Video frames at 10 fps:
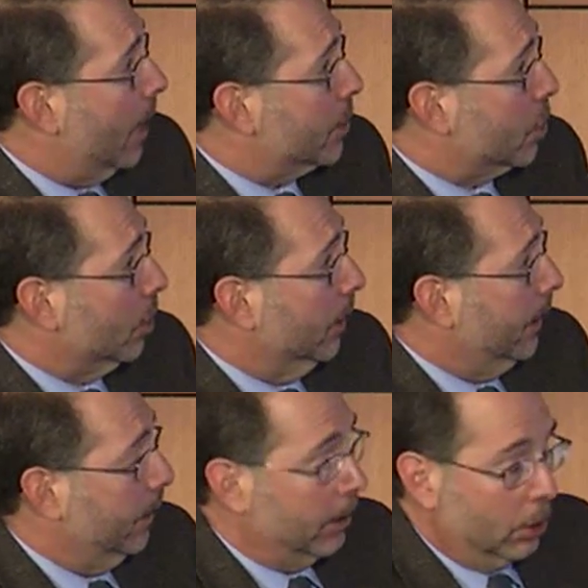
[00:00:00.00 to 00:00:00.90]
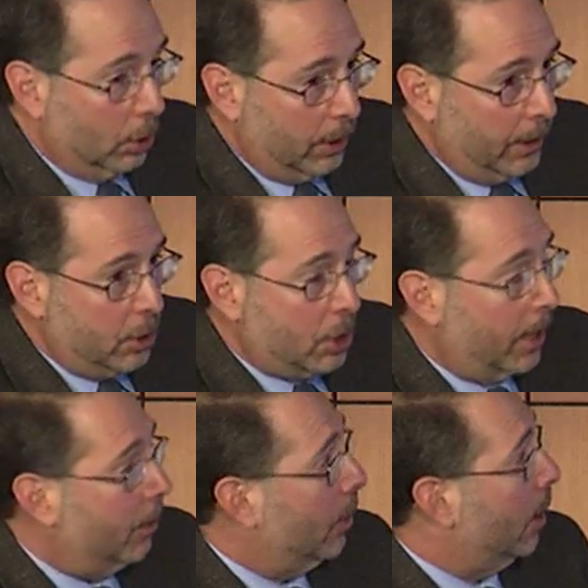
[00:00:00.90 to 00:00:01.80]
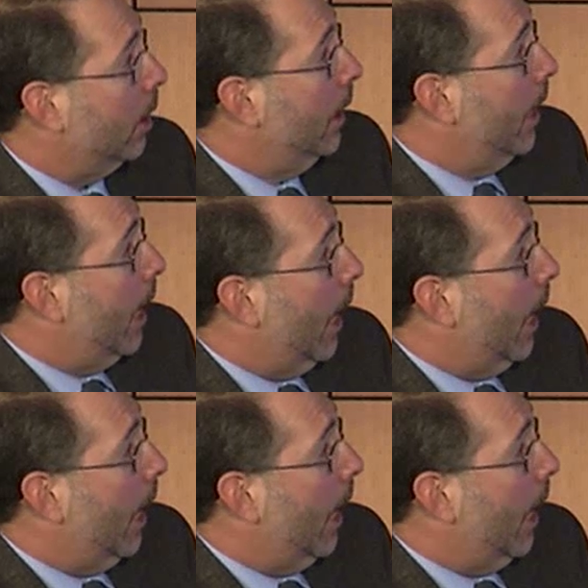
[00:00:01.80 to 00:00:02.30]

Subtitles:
certainly in the urine in general,